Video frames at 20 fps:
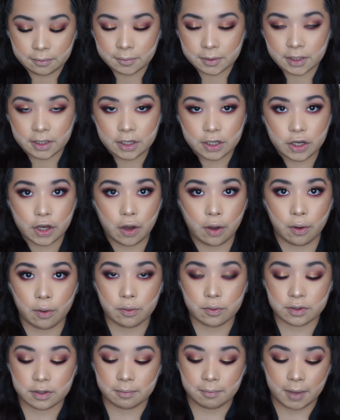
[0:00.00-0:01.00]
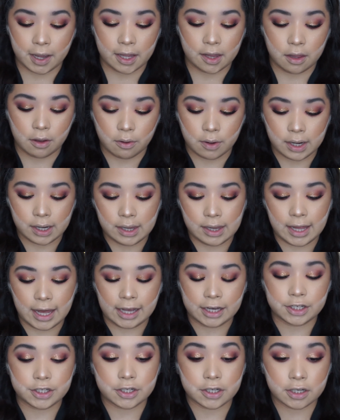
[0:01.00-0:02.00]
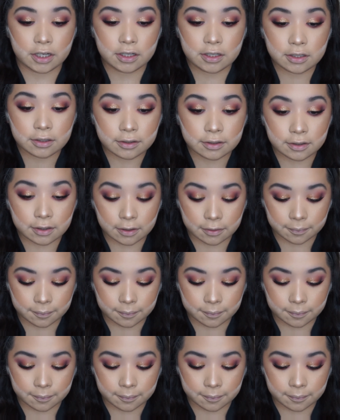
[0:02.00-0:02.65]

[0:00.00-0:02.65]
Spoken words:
gonna coat my lower lashes